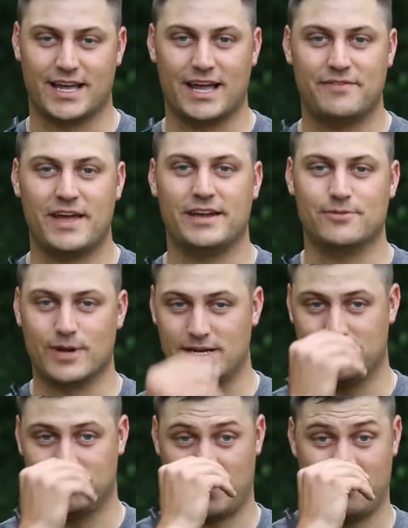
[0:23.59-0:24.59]
I've had
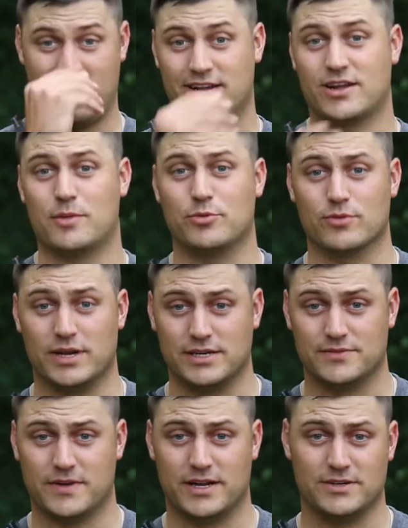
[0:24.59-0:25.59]
a couple
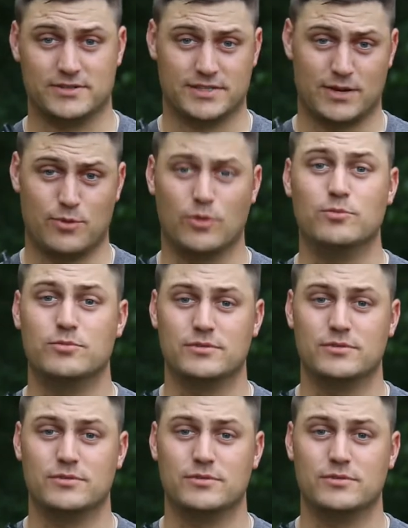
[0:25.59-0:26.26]
rangefinders, and I won't,